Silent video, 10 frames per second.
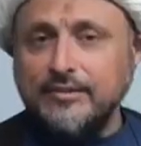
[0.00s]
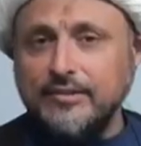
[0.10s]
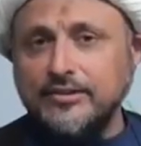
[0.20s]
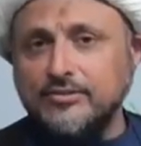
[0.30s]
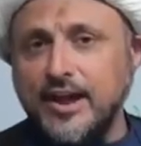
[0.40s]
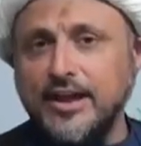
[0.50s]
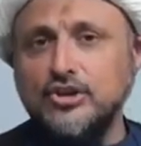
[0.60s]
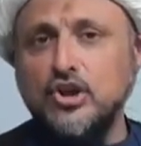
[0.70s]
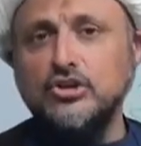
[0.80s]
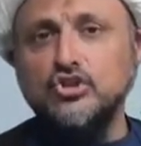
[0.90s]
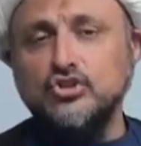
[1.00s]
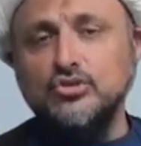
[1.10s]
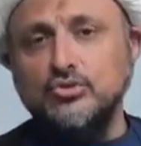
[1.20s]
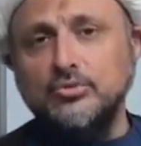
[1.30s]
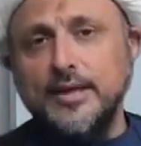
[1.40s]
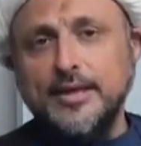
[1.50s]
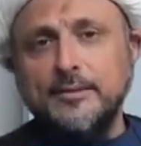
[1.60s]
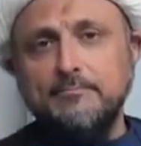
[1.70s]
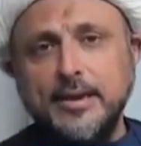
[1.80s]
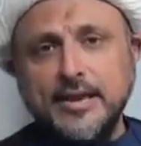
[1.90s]
he will try not to
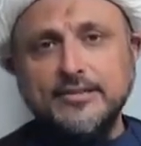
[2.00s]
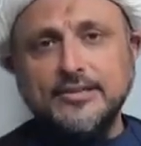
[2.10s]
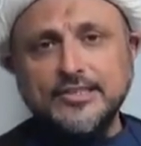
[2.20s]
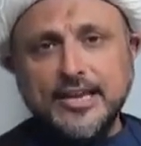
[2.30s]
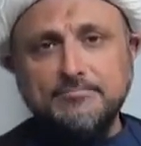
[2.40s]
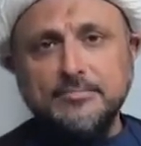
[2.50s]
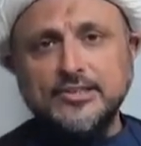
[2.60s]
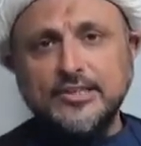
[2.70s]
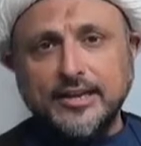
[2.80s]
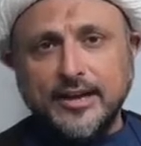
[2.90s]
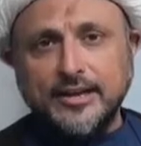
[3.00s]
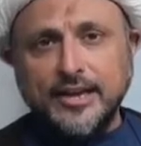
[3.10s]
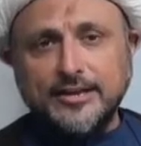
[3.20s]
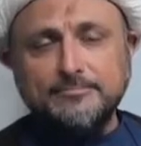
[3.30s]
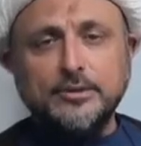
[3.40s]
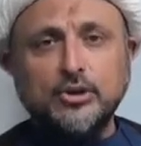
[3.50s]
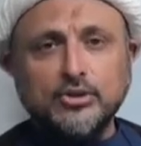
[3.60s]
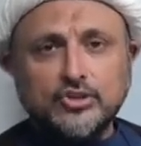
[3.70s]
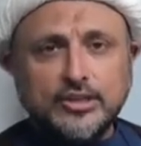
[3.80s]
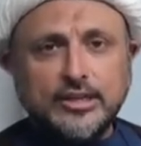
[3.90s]
make the same mistake again
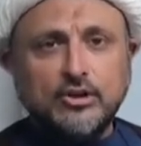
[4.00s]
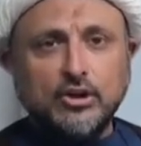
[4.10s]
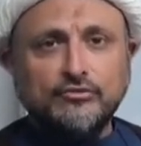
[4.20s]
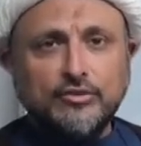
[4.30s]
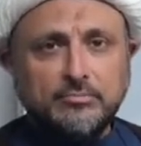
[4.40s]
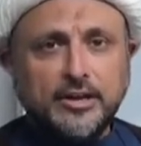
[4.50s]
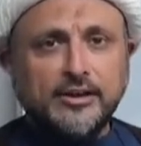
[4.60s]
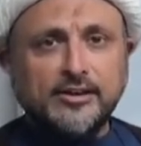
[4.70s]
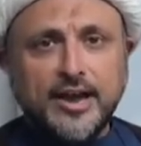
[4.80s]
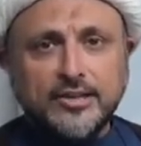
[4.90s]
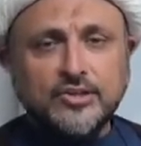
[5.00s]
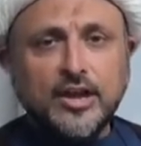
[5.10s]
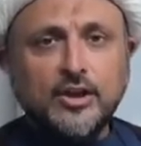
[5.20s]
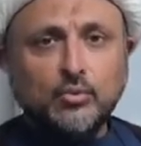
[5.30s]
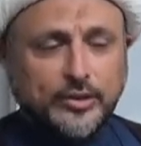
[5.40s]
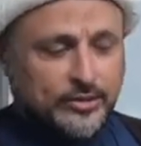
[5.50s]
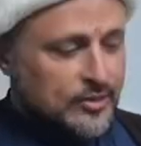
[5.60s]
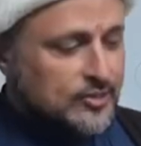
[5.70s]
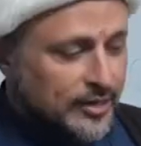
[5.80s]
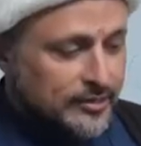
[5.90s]
because he got familiarized with
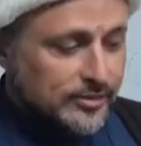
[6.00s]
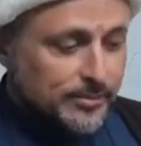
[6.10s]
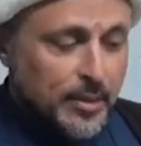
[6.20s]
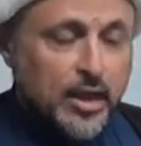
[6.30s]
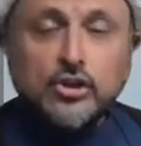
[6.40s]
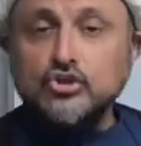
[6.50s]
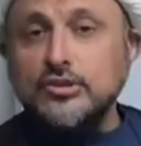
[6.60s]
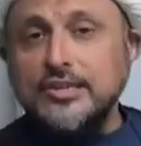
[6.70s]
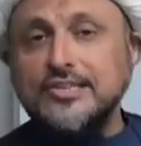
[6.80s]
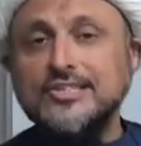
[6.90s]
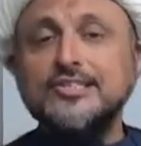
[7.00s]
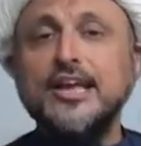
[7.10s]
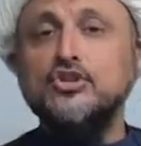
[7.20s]
this letter. So this is